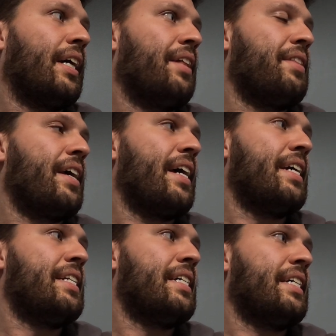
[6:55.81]
and
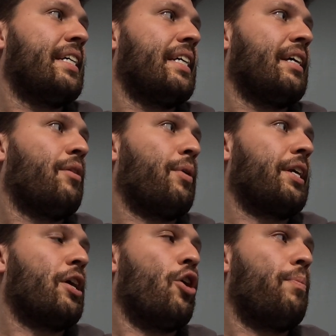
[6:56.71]
then when
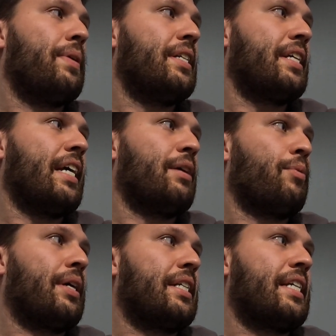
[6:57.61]
it opened, it
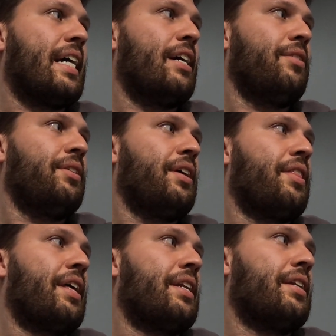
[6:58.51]
went down.
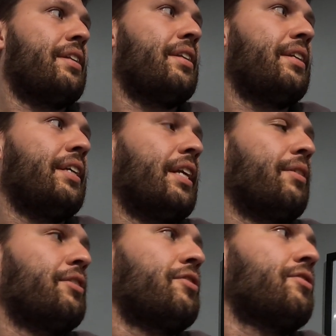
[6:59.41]
Then you
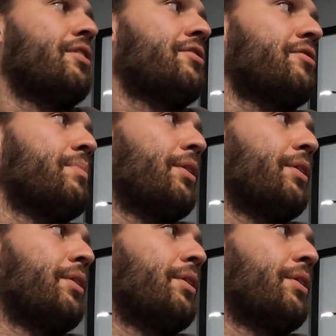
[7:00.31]
know this is this is